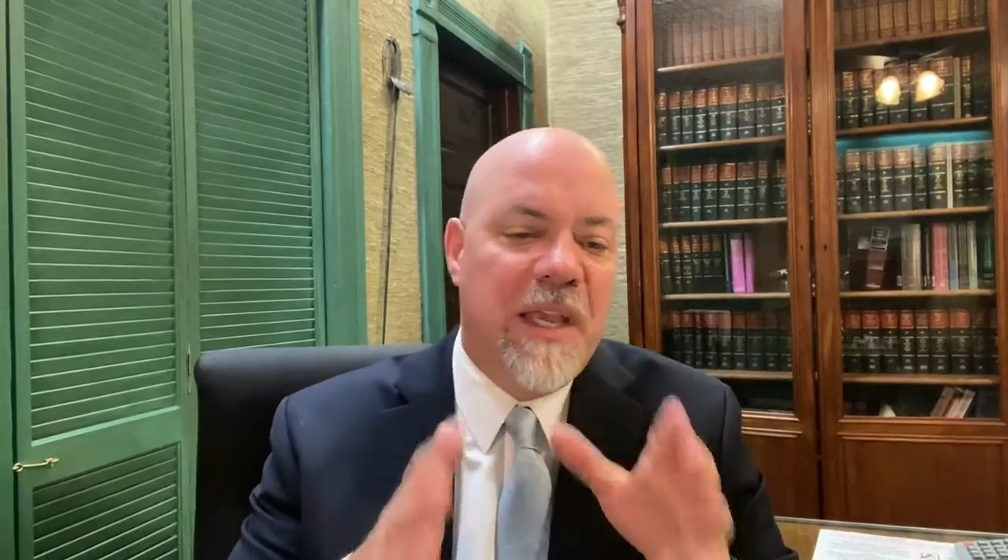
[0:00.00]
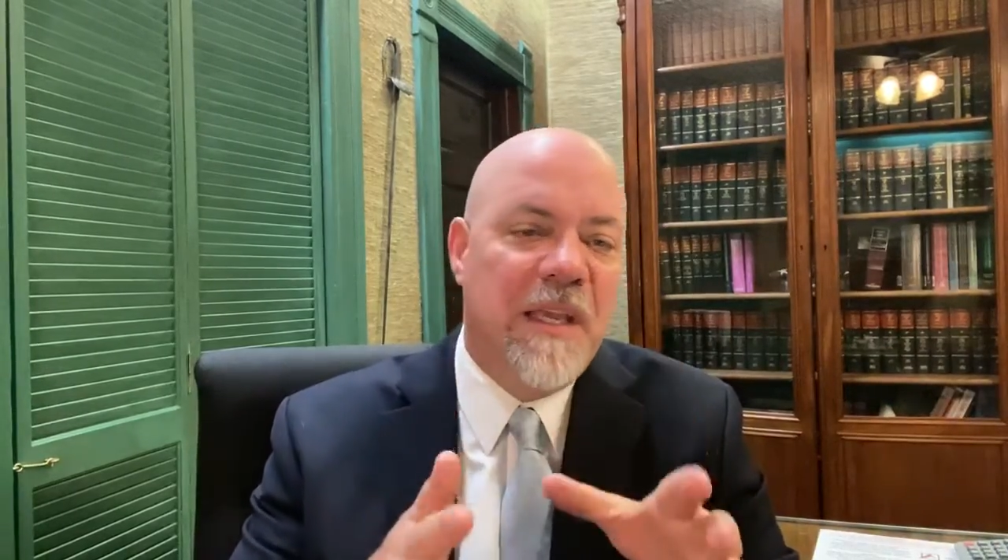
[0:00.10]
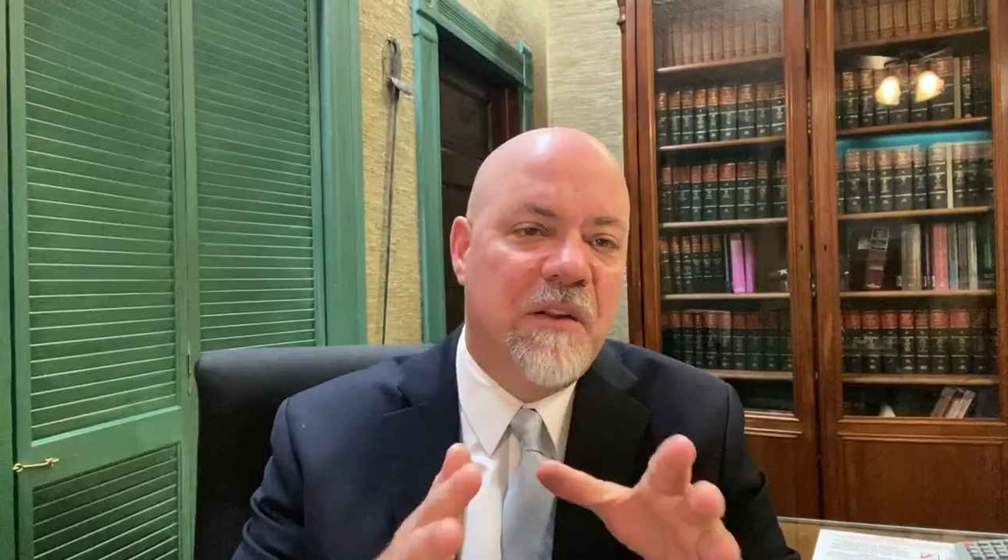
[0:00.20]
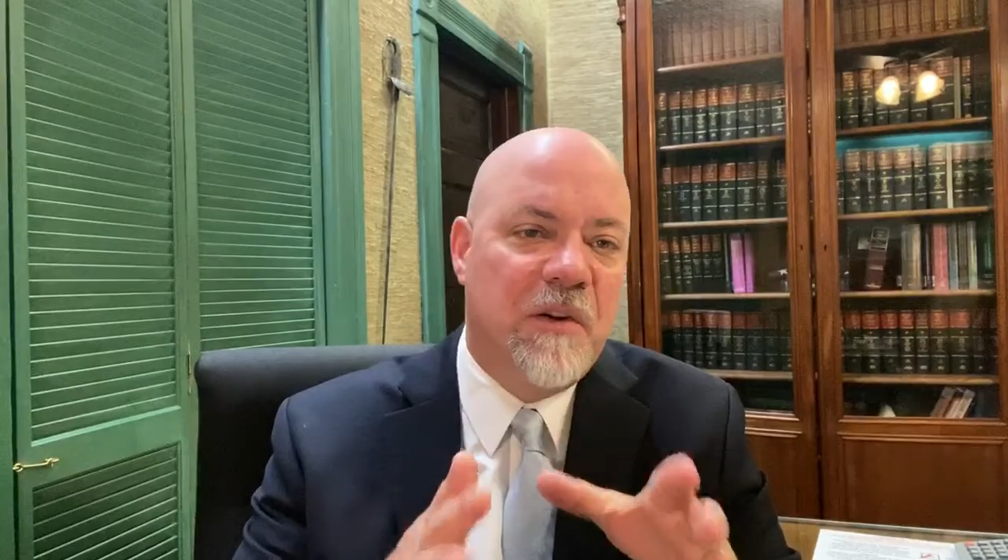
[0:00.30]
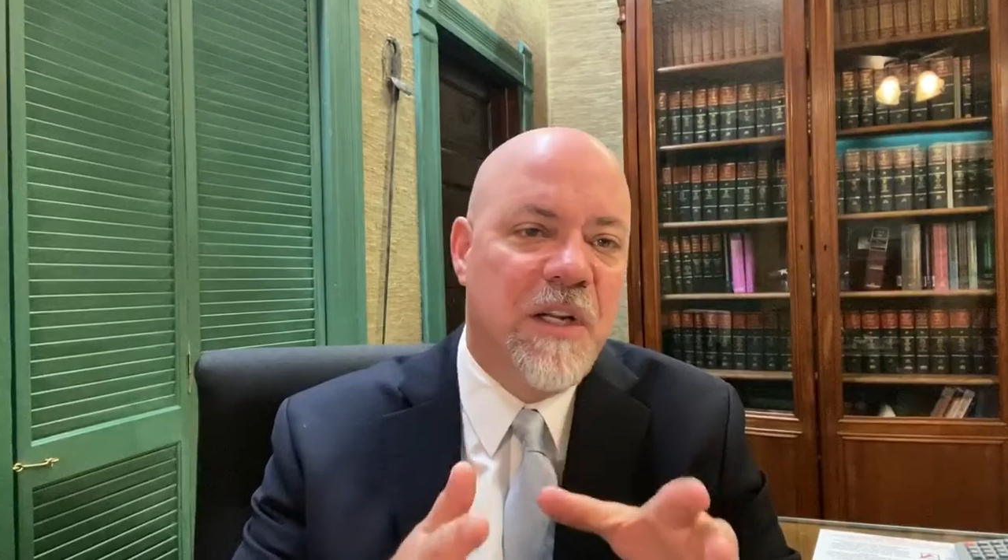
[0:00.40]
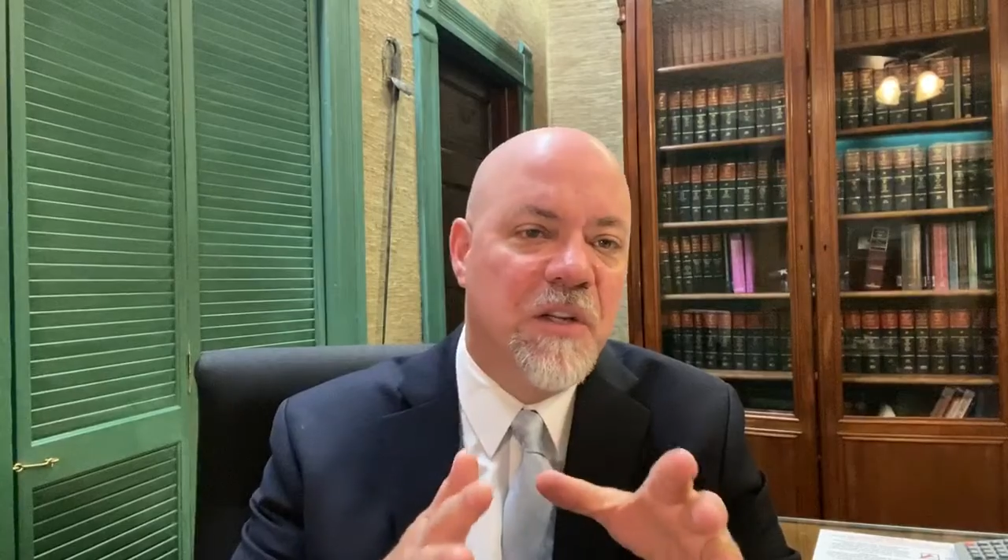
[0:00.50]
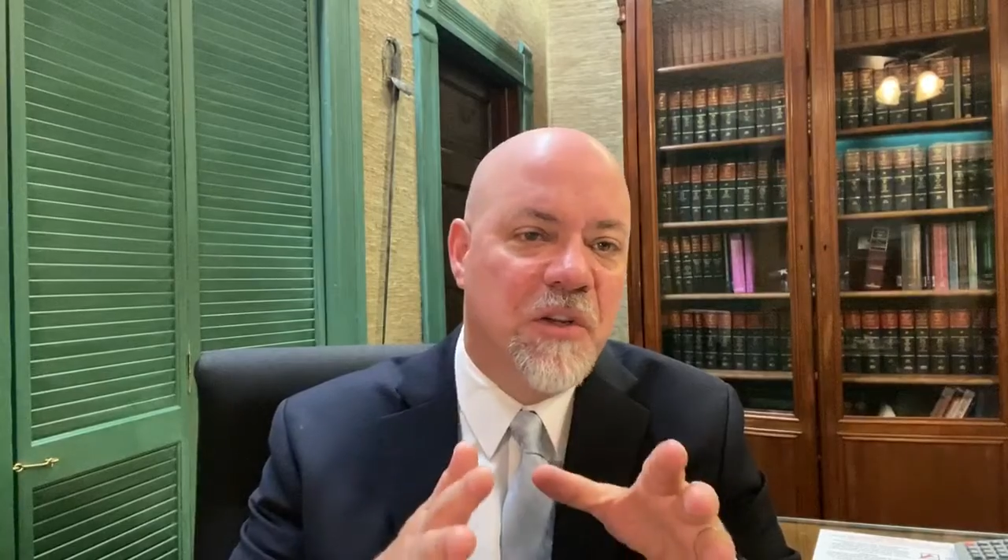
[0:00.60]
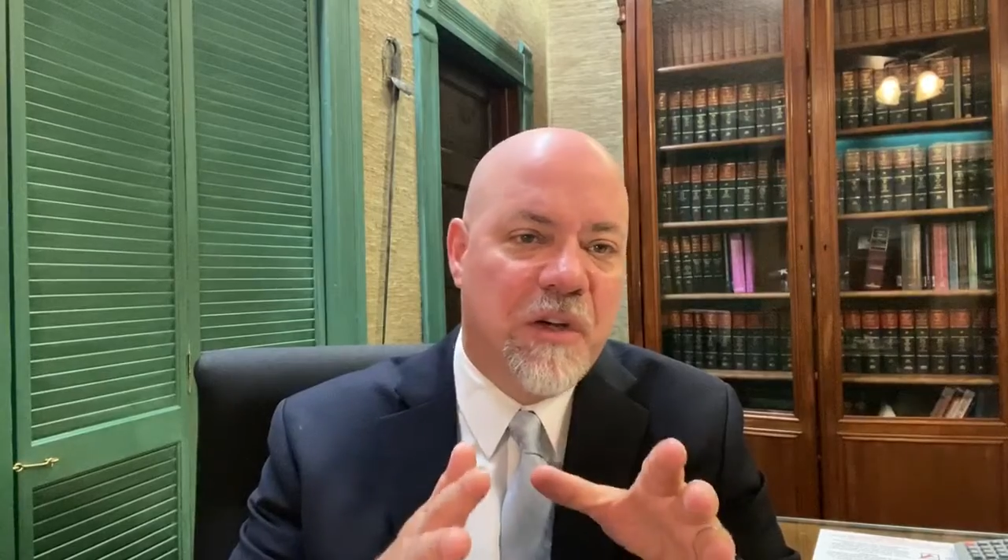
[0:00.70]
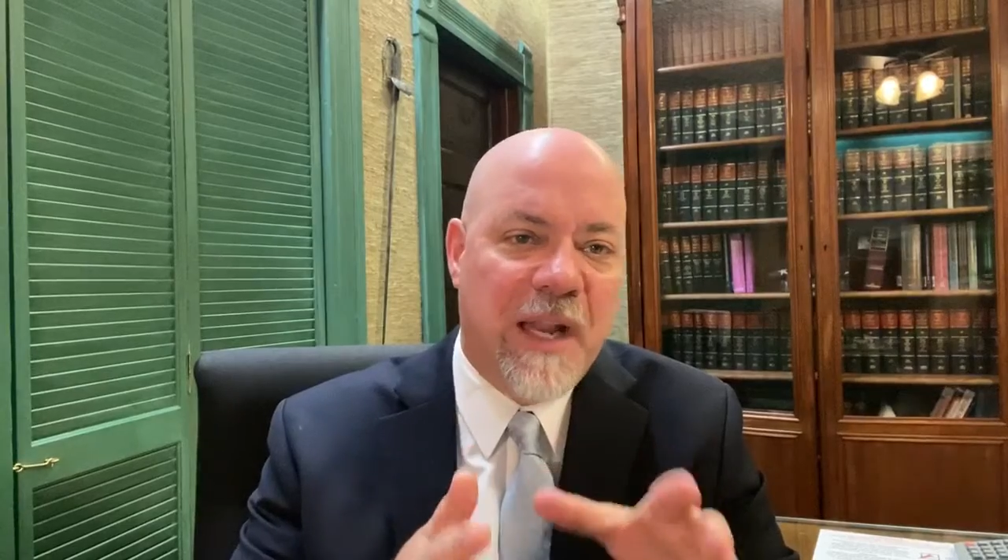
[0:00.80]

increase your